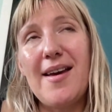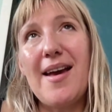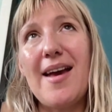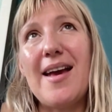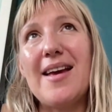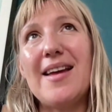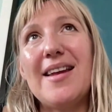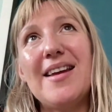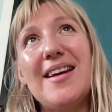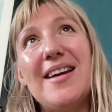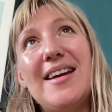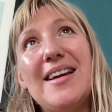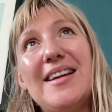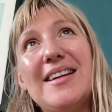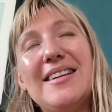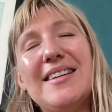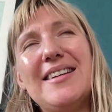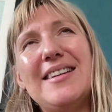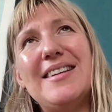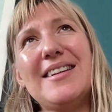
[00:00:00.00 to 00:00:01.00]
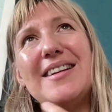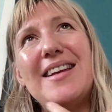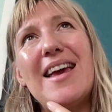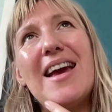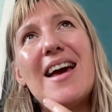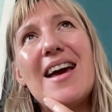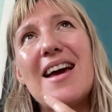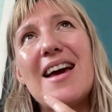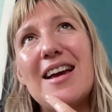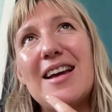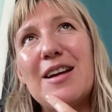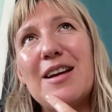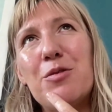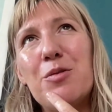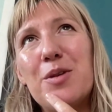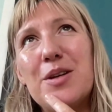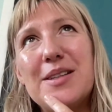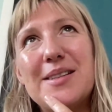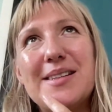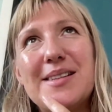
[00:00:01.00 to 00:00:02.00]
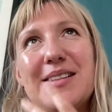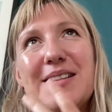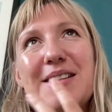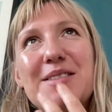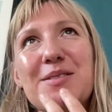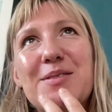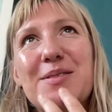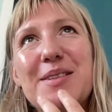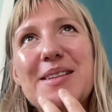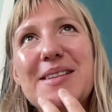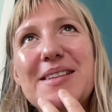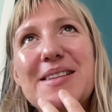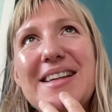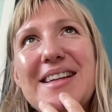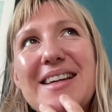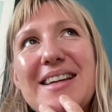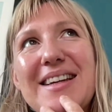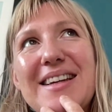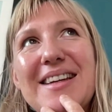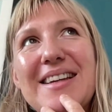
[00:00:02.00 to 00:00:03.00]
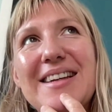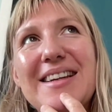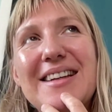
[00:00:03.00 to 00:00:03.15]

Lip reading: And yeah, it wasn't really